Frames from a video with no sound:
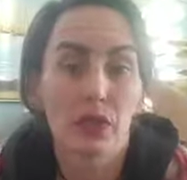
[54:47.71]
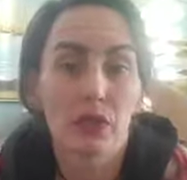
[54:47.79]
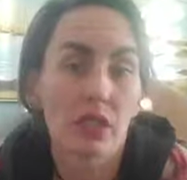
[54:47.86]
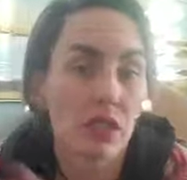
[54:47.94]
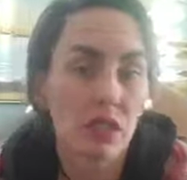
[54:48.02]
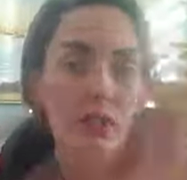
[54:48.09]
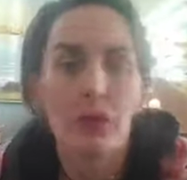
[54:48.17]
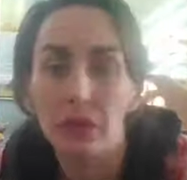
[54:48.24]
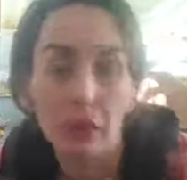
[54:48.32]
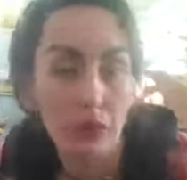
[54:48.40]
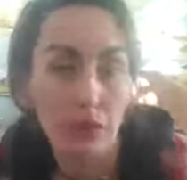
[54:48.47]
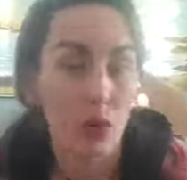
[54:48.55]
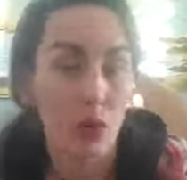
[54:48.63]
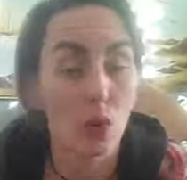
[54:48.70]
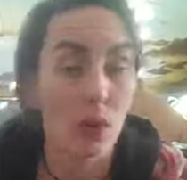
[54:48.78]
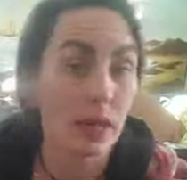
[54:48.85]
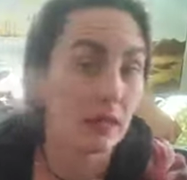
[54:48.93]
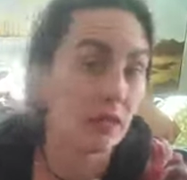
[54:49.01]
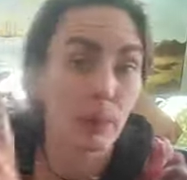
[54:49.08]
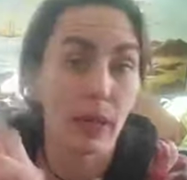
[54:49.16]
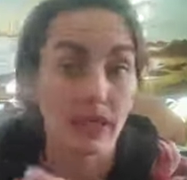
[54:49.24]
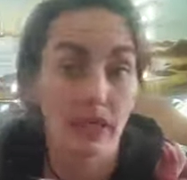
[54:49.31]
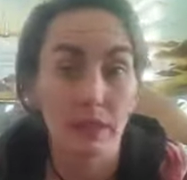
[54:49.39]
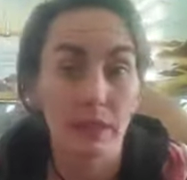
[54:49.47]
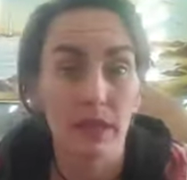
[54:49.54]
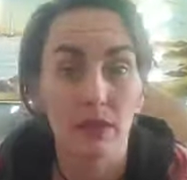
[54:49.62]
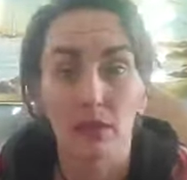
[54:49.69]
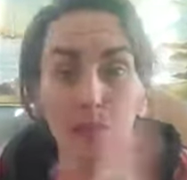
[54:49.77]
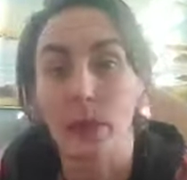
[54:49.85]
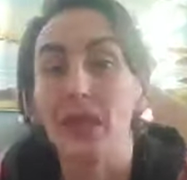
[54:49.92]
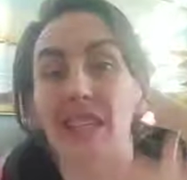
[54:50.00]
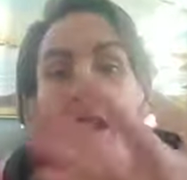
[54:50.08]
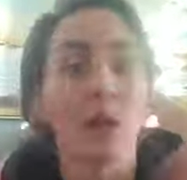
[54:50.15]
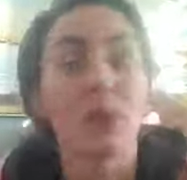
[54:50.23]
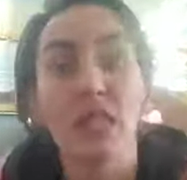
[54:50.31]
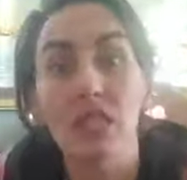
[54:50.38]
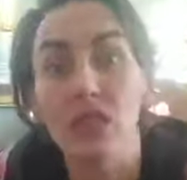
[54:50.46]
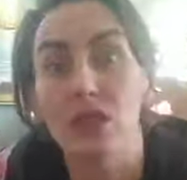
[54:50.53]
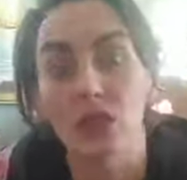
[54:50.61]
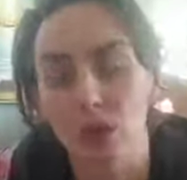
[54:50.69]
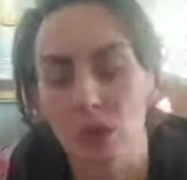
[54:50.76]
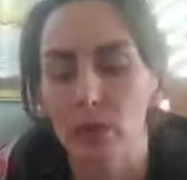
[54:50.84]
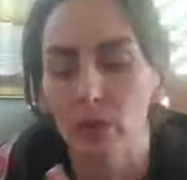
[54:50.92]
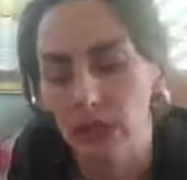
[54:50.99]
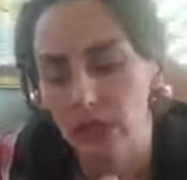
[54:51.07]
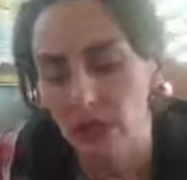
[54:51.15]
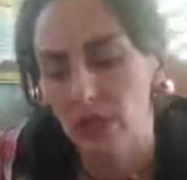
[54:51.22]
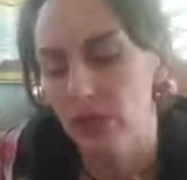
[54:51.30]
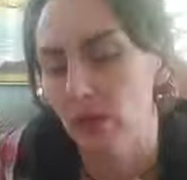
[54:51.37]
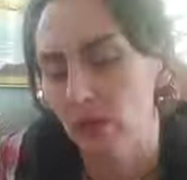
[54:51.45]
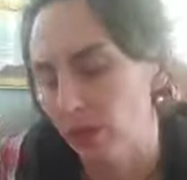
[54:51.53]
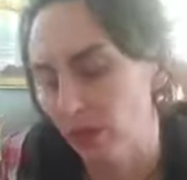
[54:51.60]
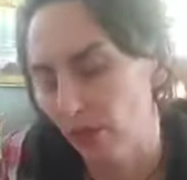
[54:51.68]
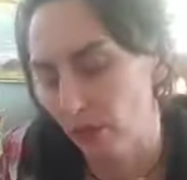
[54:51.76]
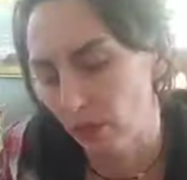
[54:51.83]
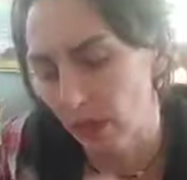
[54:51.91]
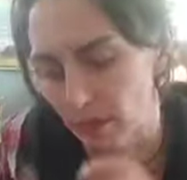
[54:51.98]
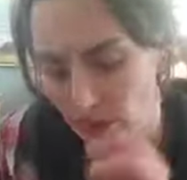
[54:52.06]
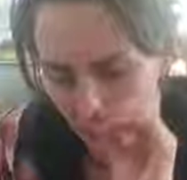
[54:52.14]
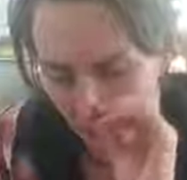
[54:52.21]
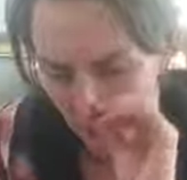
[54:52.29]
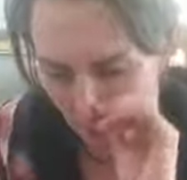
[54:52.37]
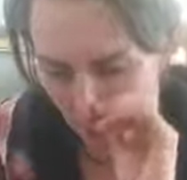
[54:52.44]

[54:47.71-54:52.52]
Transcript: just so you go away and stop asking me, or so I can appease you or please you or whatever.